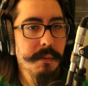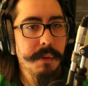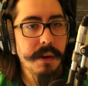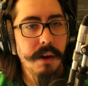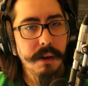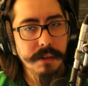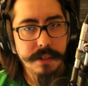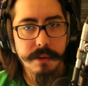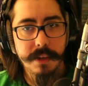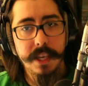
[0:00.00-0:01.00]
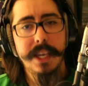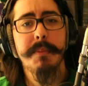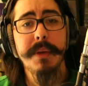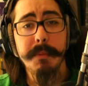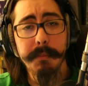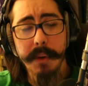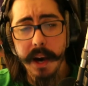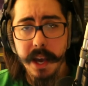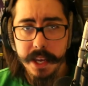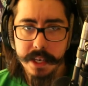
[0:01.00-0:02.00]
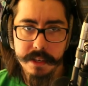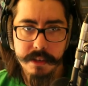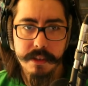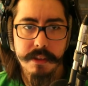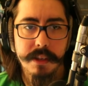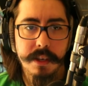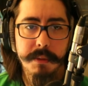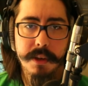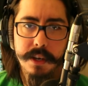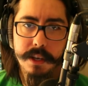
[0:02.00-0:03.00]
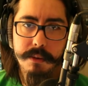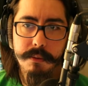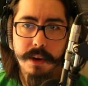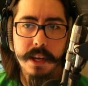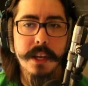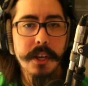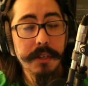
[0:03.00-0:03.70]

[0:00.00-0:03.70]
but also keep in mind the community, right?